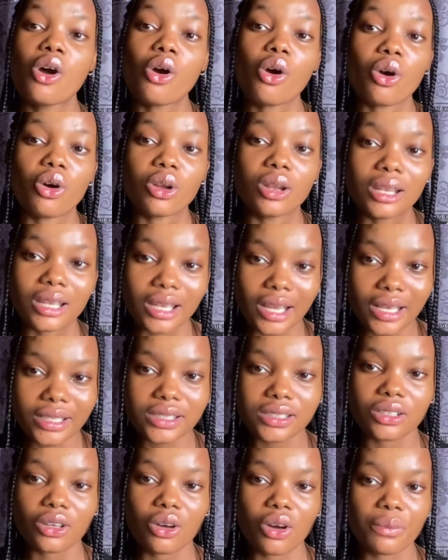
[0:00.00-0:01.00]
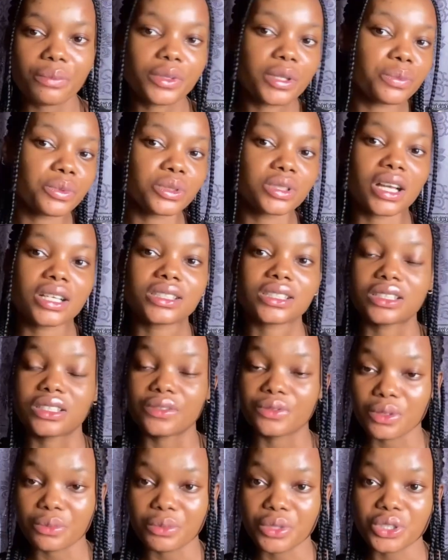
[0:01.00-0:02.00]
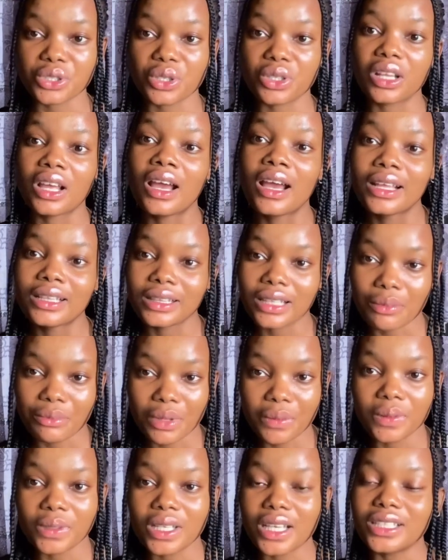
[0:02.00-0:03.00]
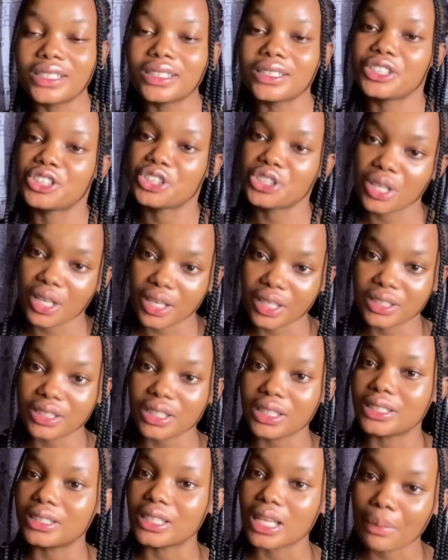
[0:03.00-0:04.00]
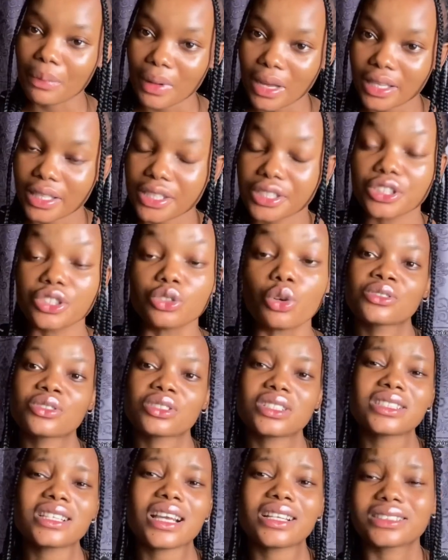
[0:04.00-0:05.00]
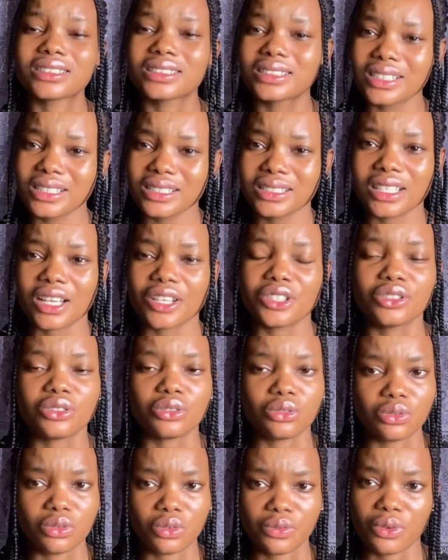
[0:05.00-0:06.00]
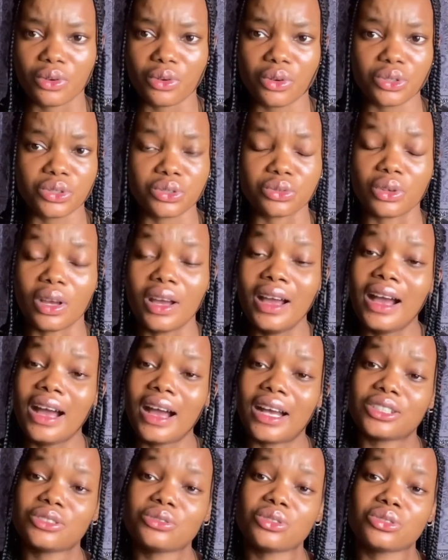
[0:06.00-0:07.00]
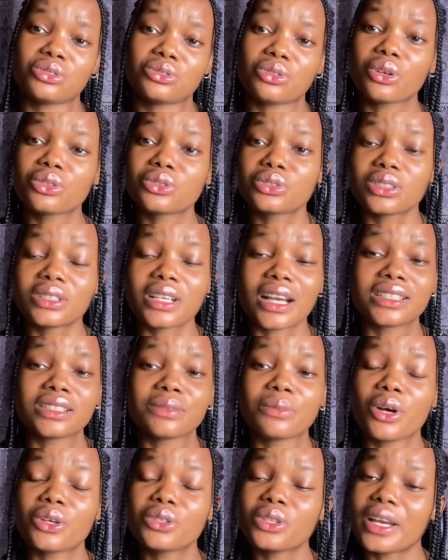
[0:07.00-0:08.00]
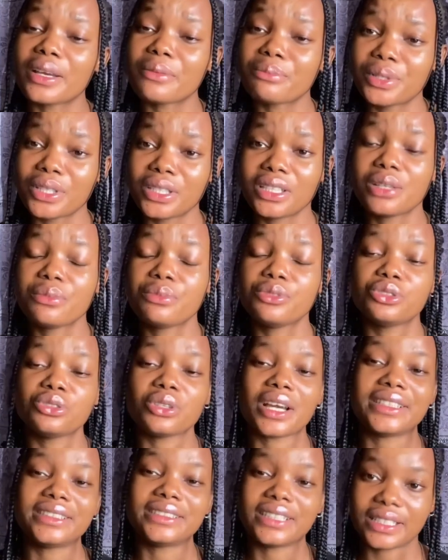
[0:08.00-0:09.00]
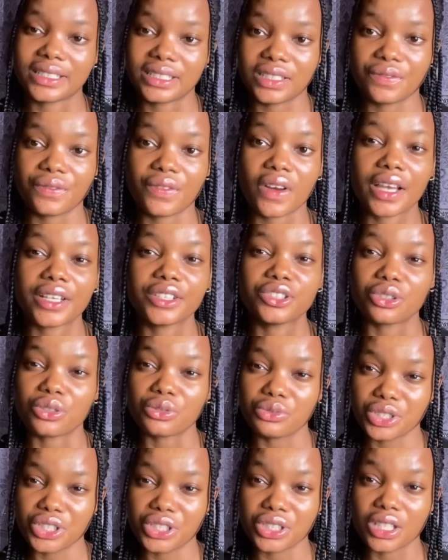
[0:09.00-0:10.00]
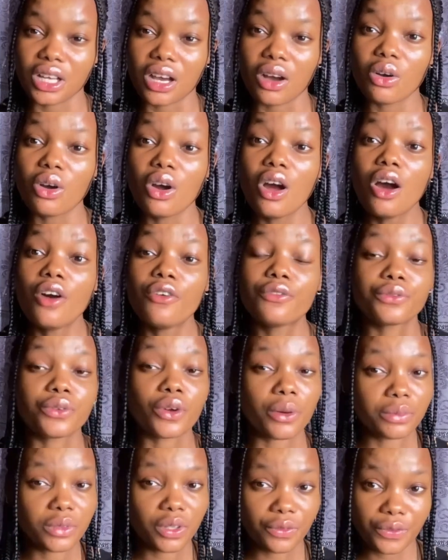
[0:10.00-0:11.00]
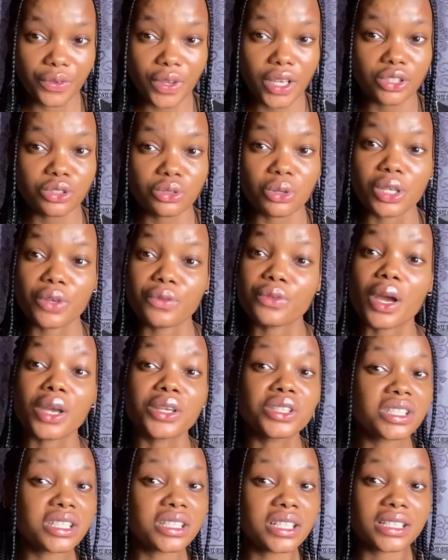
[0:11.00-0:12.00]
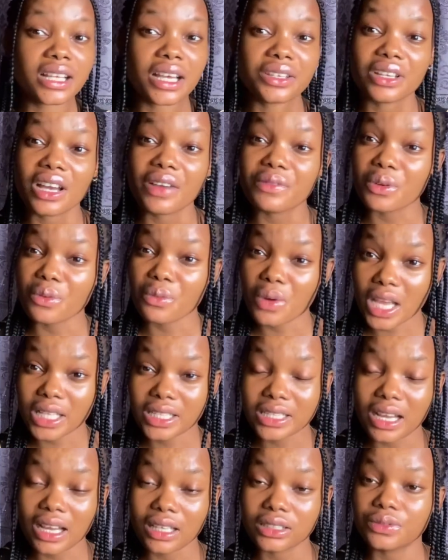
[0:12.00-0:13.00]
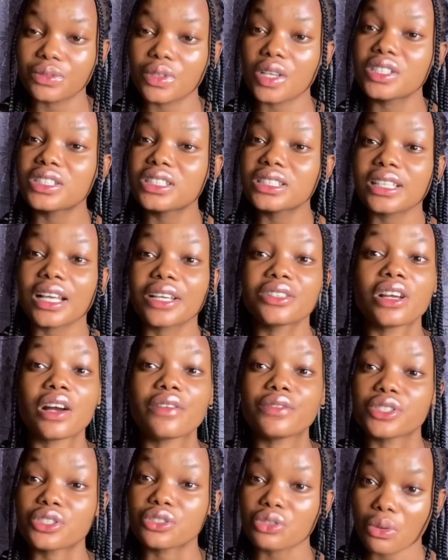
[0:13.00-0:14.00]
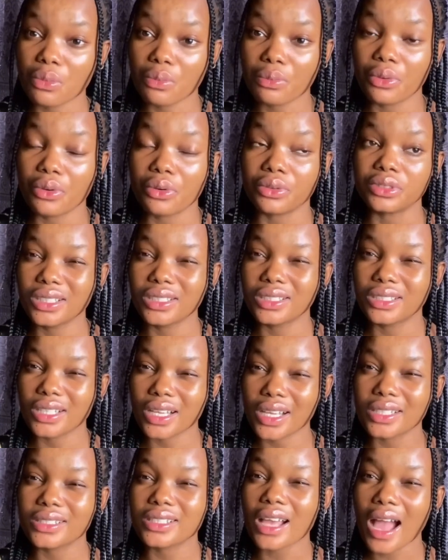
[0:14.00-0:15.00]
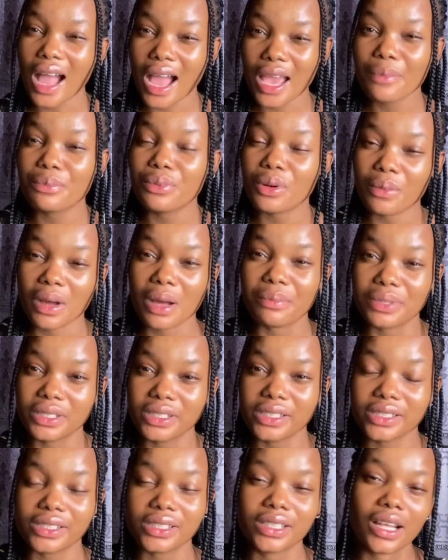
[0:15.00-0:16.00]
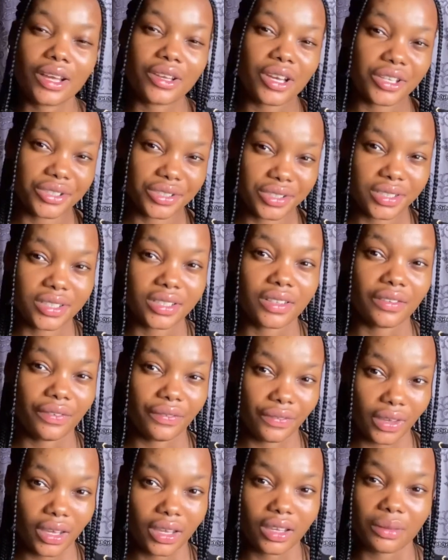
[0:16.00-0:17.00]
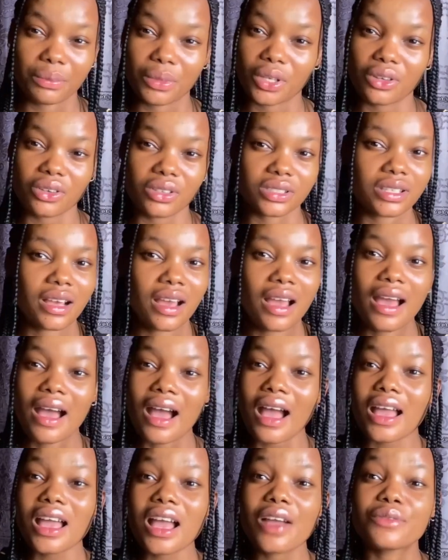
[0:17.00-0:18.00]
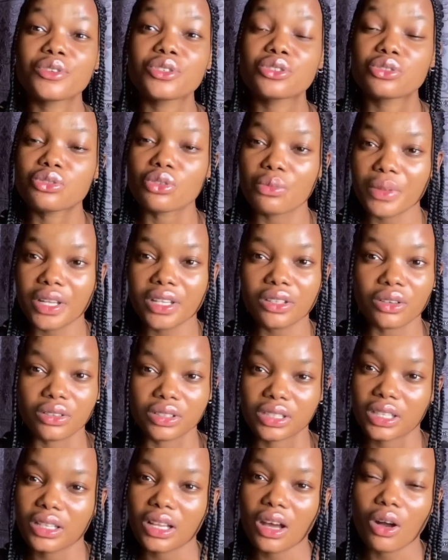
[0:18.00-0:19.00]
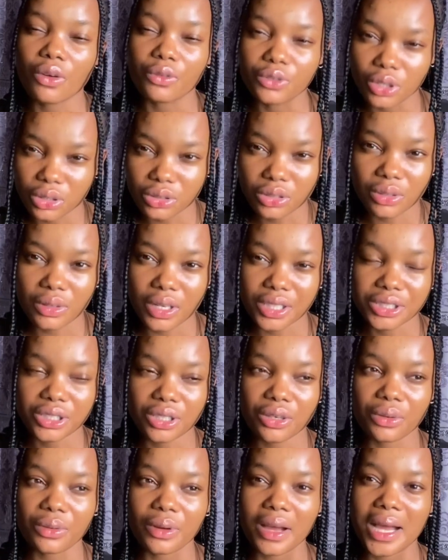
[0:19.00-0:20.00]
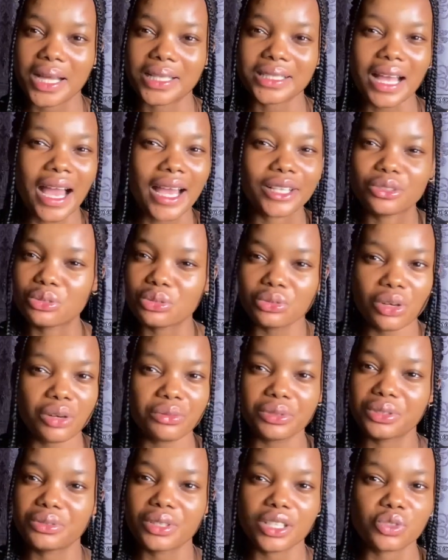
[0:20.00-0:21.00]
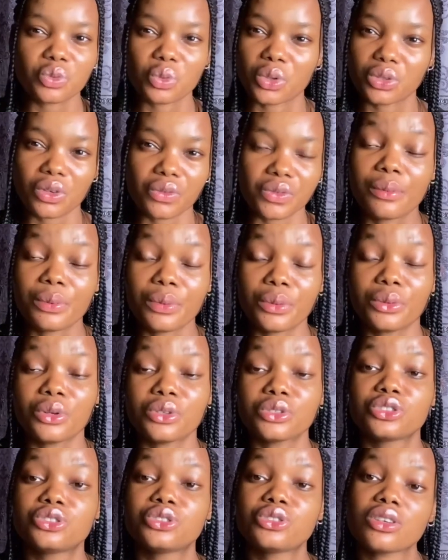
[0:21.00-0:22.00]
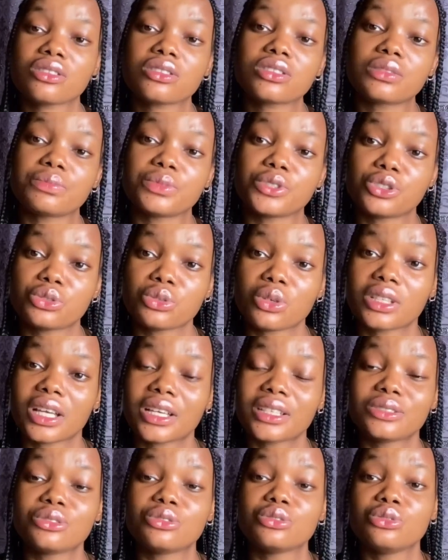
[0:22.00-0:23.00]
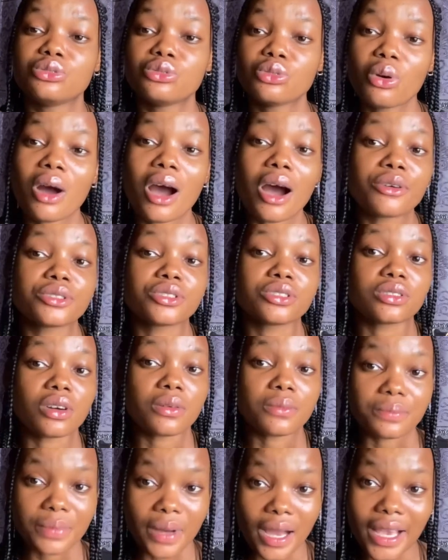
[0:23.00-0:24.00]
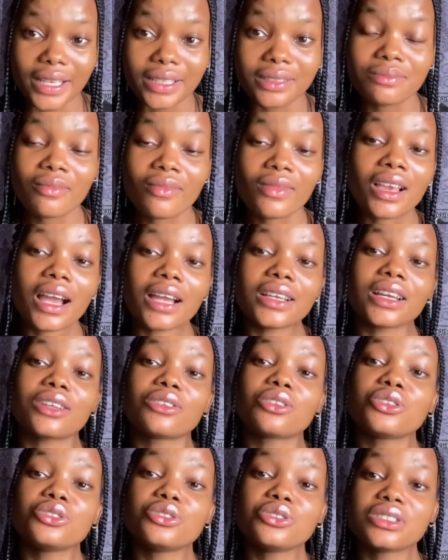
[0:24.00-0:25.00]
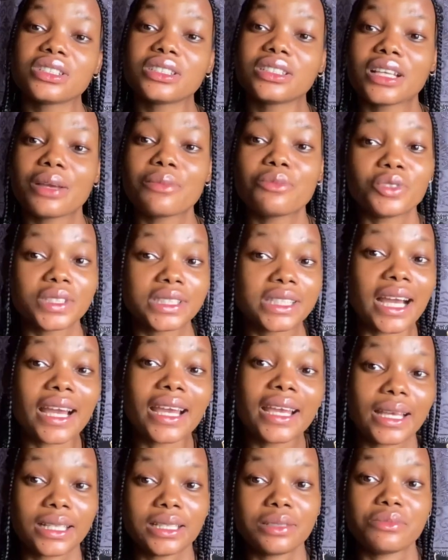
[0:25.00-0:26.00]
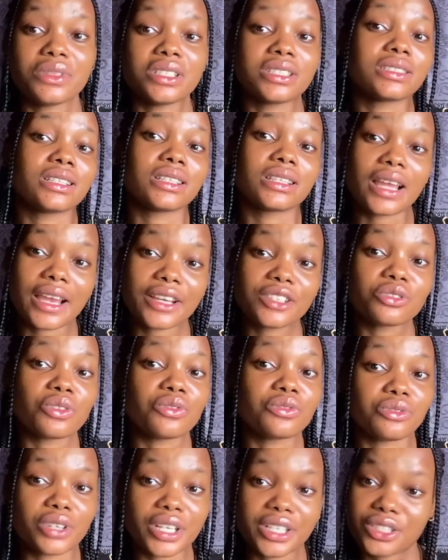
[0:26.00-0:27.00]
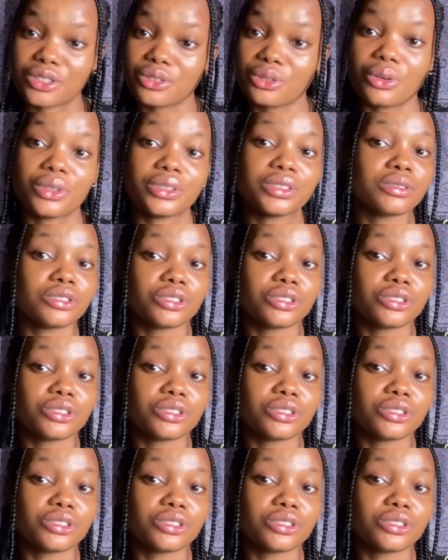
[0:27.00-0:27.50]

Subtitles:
Unless the company put out an information that maybe there is a change in their packaging. So these are the things that you should look forward to. I just want to talk to you guys about you being able to identify the original from the flake. So if you are using it and you have a white cast, if you are using it and you have a sunburn, there is high probability that you are using the fake, because I have used so many containers of Dr. Rashel and I do not regret one of your products. Just be sure that you know how to combine and you are not using them with your enemies, the likes of retinoid.